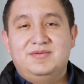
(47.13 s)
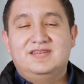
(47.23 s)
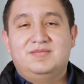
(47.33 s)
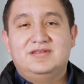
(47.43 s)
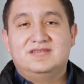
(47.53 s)
a
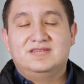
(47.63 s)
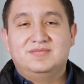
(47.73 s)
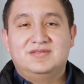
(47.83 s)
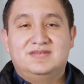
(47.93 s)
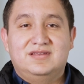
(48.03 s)
mini split
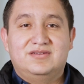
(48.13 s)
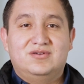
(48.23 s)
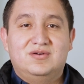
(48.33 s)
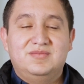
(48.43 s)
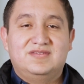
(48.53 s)
system inside their
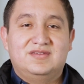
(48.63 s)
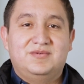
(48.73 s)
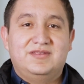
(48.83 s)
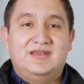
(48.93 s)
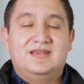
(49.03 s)
home is
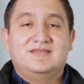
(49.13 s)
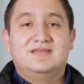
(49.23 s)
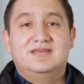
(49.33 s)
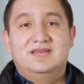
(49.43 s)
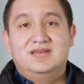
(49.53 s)
someone that
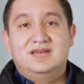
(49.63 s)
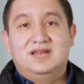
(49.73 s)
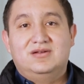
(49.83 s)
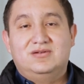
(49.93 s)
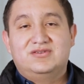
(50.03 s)
has
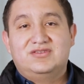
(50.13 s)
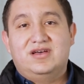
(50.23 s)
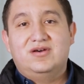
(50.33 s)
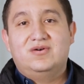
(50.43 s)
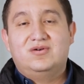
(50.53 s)
an older style